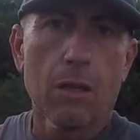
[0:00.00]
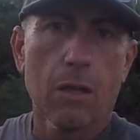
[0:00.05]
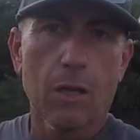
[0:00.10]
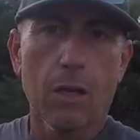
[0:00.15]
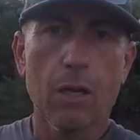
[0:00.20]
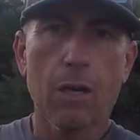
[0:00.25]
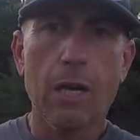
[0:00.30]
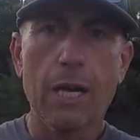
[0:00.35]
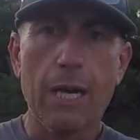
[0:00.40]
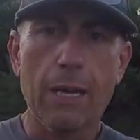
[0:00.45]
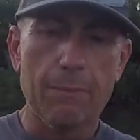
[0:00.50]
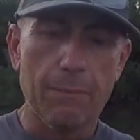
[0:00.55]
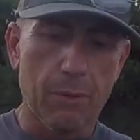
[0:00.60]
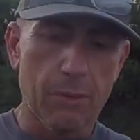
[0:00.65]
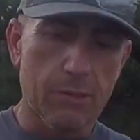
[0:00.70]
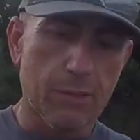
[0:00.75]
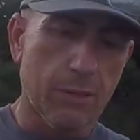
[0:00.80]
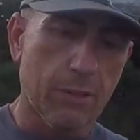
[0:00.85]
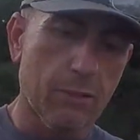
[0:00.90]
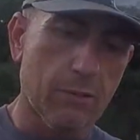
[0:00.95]
All right,
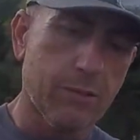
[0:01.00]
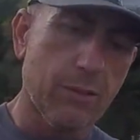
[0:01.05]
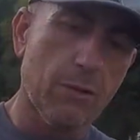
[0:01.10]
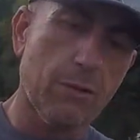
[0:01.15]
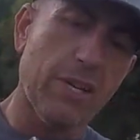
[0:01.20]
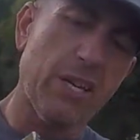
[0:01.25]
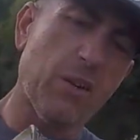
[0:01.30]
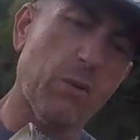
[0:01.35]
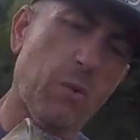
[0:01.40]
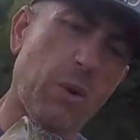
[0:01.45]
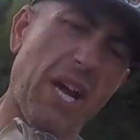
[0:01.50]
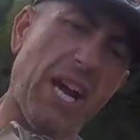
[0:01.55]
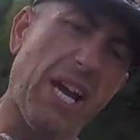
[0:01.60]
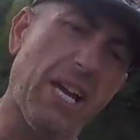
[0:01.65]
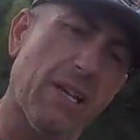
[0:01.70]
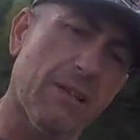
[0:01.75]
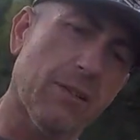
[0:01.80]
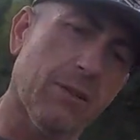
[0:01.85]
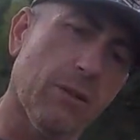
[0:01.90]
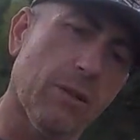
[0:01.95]
boys and girls, no need to
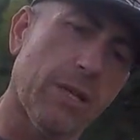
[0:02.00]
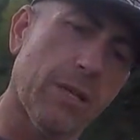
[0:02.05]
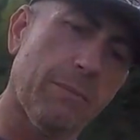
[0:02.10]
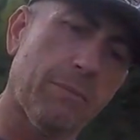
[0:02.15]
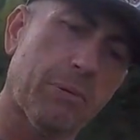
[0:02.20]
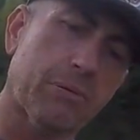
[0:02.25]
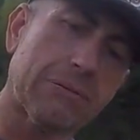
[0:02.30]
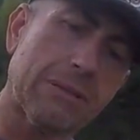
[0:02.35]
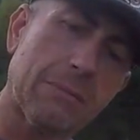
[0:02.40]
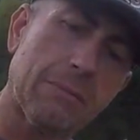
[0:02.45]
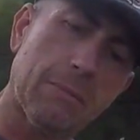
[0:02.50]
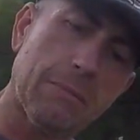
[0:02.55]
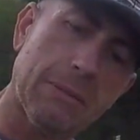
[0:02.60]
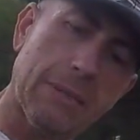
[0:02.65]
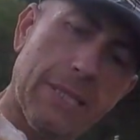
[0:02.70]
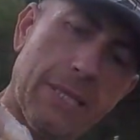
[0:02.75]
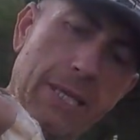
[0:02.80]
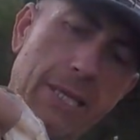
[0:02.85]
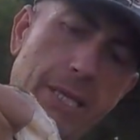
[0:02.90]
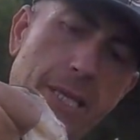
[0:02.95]
wait. It's only
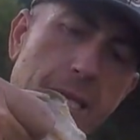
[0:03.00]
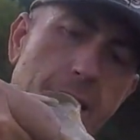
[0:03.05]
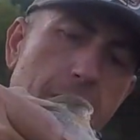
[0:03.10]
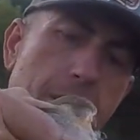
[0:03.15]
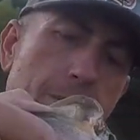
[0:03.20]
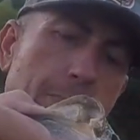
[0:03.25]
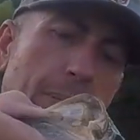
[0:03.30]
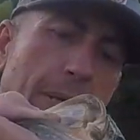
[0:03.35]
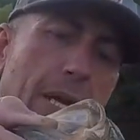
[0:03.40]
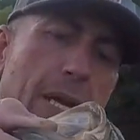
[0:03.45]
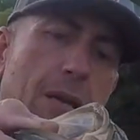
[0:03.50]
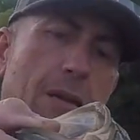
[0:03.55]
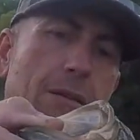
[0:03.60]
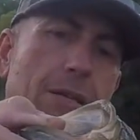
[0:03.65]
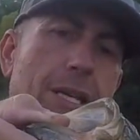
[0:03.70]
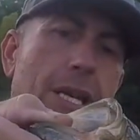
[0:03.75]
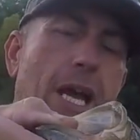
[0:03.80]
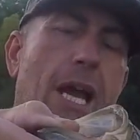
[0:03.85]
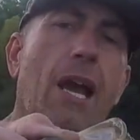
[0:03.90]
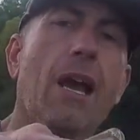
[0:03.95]
probably 1.5
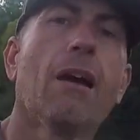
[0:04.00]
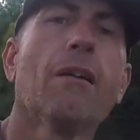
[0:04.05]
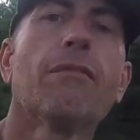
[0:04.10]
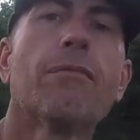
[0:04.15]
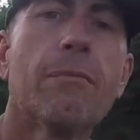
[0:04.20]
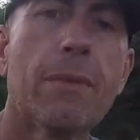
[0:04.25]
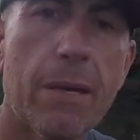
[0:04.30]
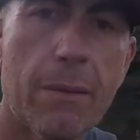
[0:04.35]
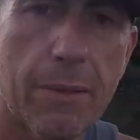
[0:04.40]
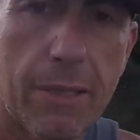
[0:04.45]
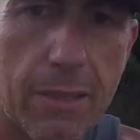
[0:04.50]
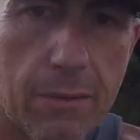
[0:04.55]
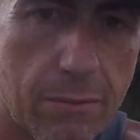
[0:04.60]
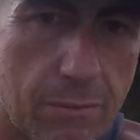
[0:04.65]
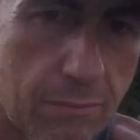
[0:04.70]
pounds, maybe.